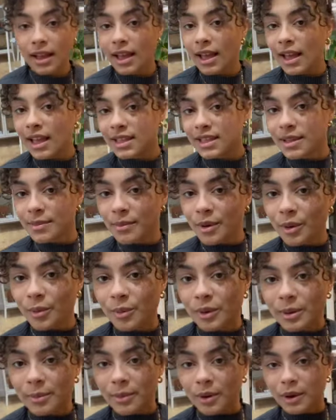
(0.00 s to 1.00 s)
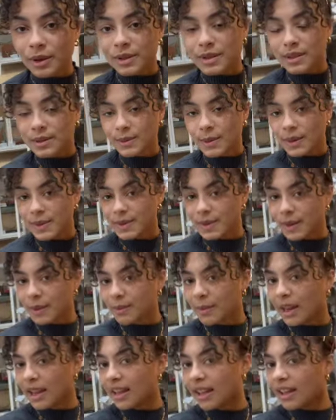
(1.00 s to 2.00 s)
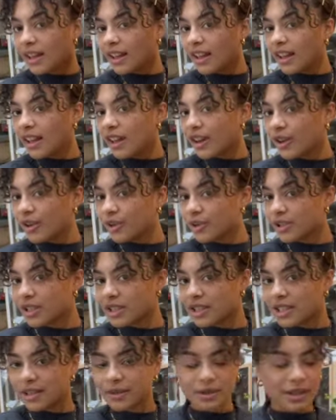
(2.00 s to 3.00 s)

as the mulberry box as well, so it'd make a gorgeous little